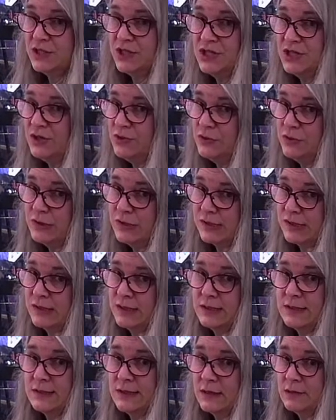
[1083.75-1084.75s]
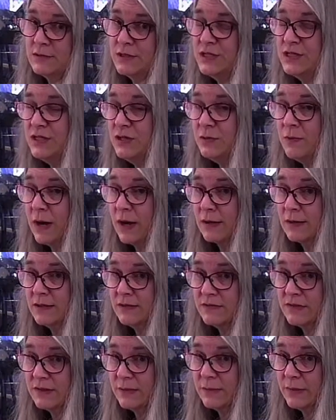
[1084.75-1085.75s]
A 2 is going to sound two
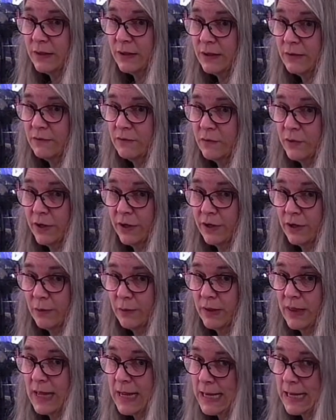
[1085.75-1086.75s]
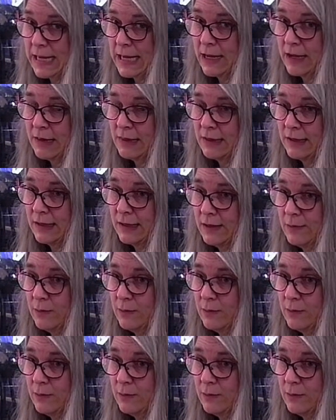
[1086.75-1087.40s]
octaves above where you're playing it on the